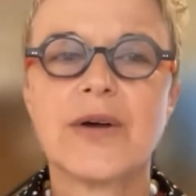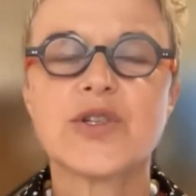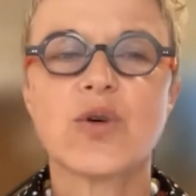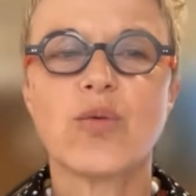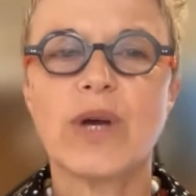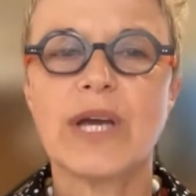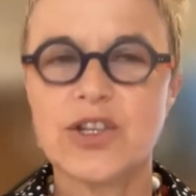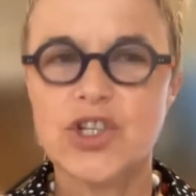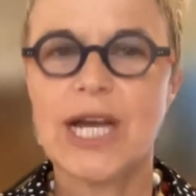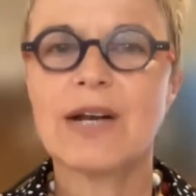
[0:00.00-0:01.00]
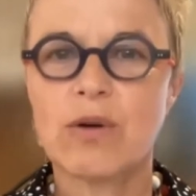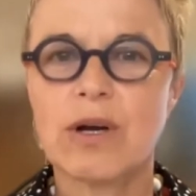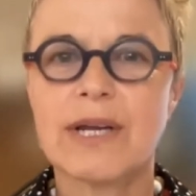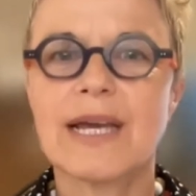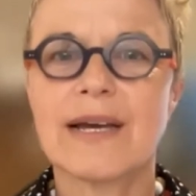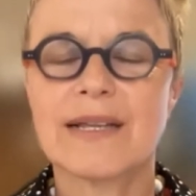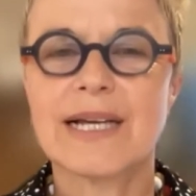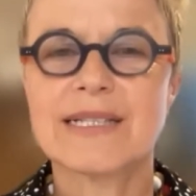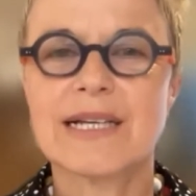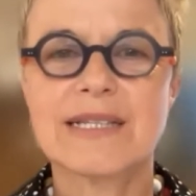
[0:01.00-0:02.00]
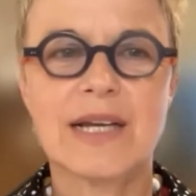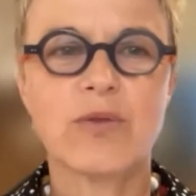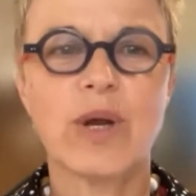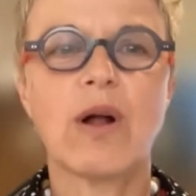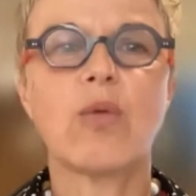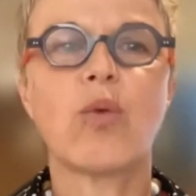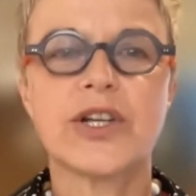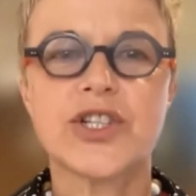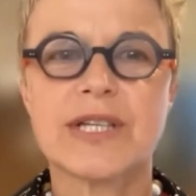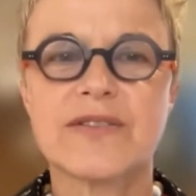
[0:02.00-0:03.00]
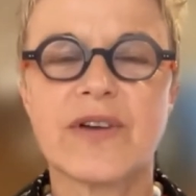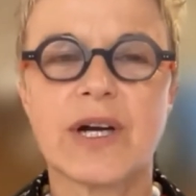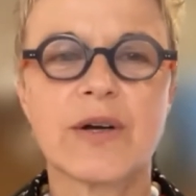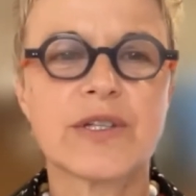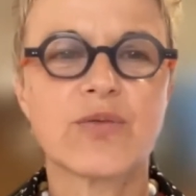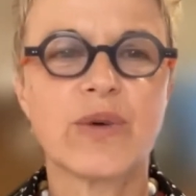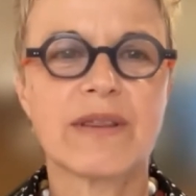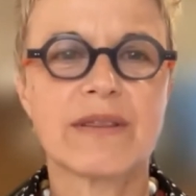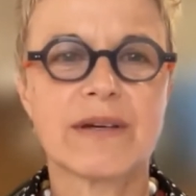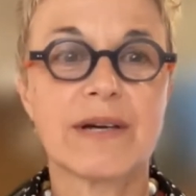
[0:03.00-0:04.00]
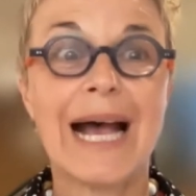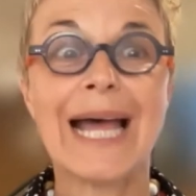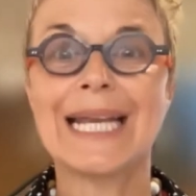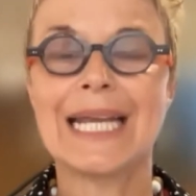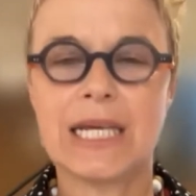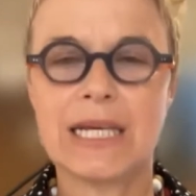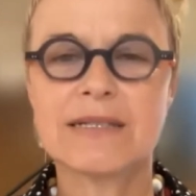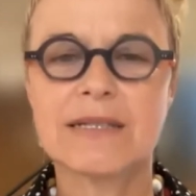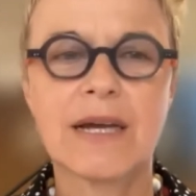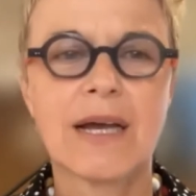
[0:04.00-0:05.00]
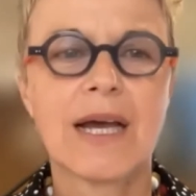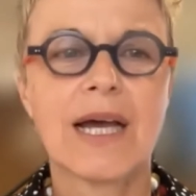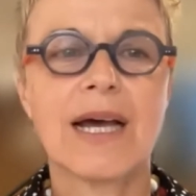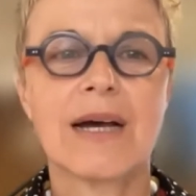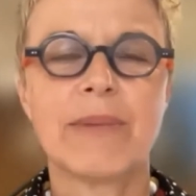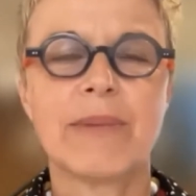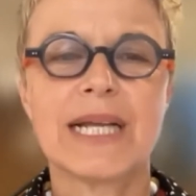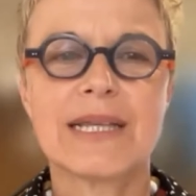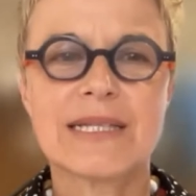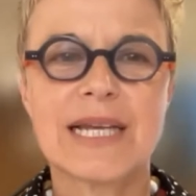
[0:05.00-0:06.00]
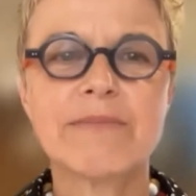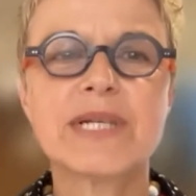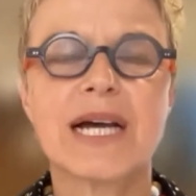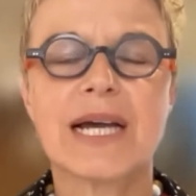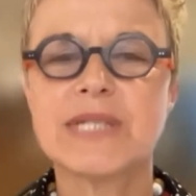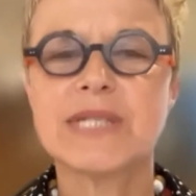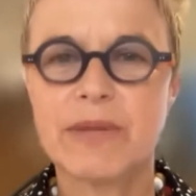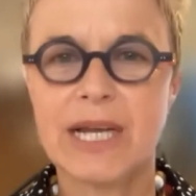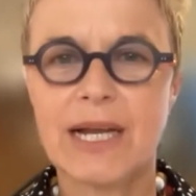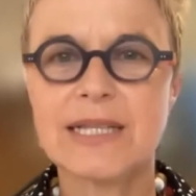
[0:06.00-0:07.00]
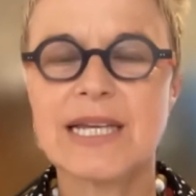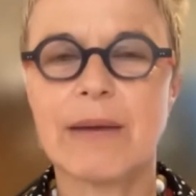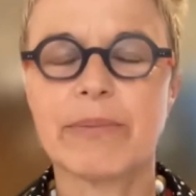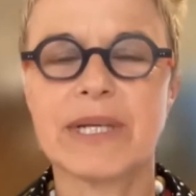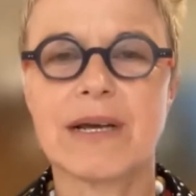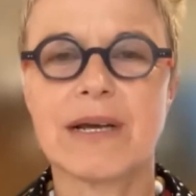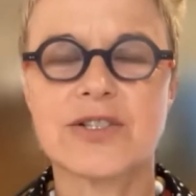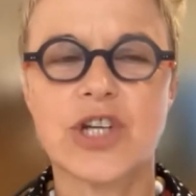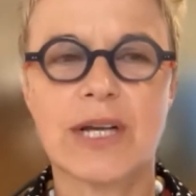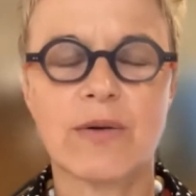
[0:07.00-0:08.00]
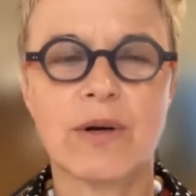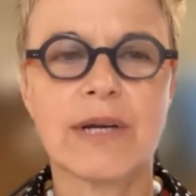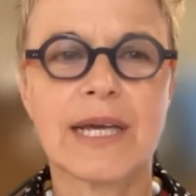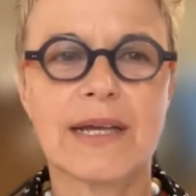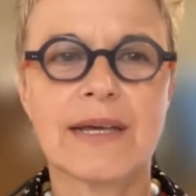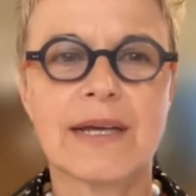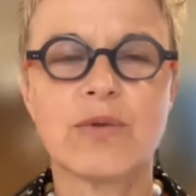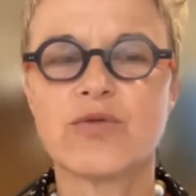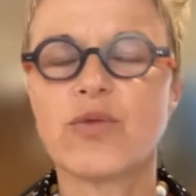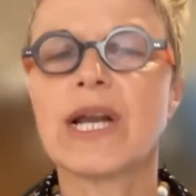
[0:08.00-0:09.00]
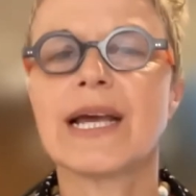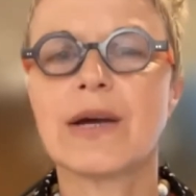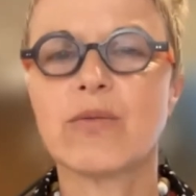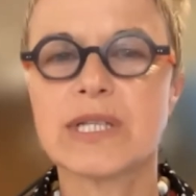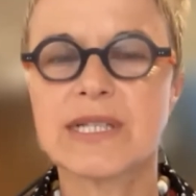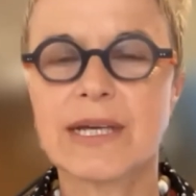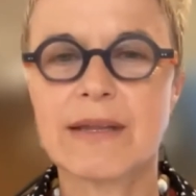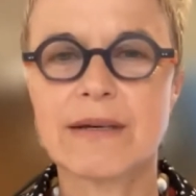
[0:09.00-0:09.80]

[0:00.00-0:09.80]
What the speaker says: So in January, as I said, we all watched this virus with unease. But at the same time, something else happened last January, and that was really, I would say,